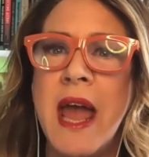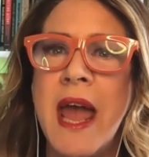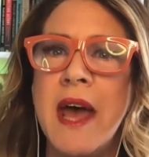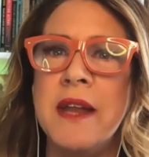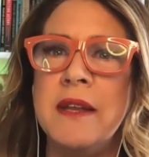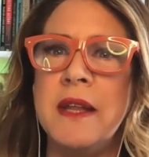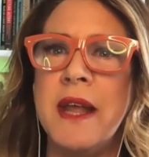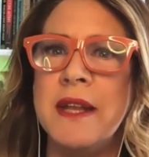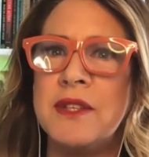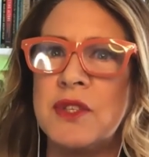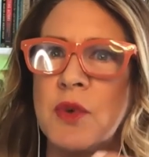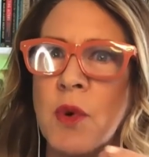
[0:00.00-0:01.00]
And
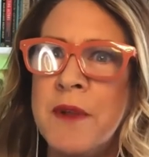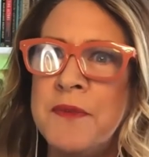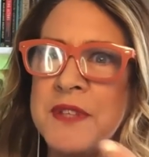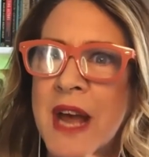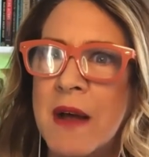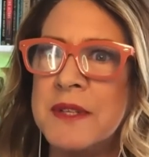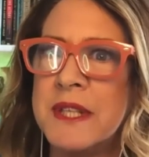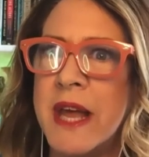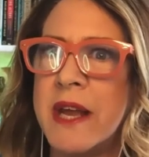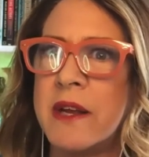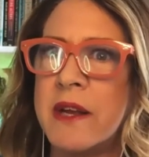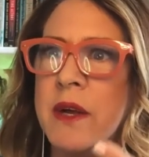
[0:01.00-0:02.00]
it mm-hmm. sort of sounds
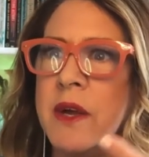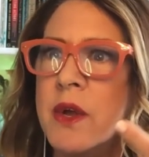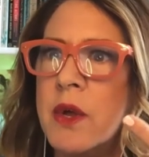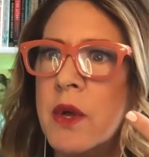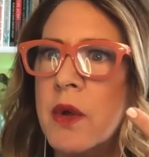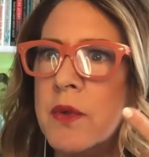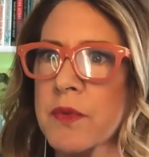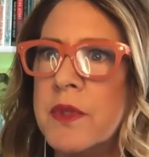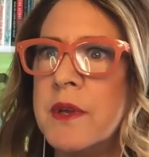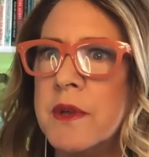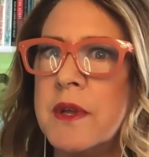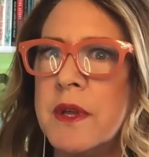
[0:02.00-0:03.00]
like
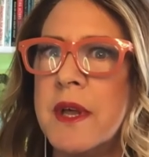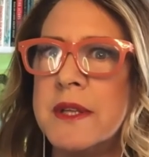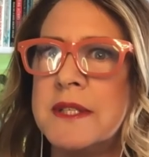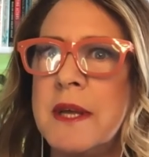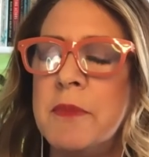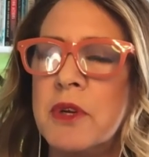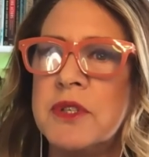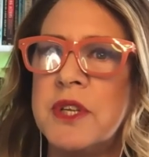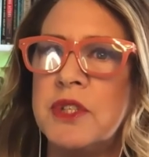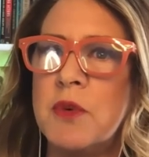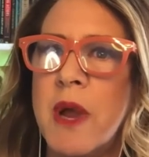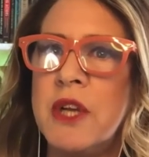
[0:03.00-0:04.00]
the a similar
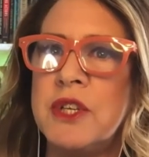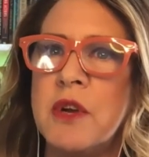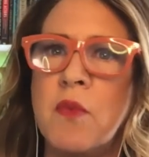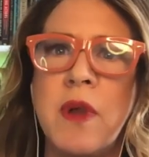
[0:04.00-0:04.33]
situation.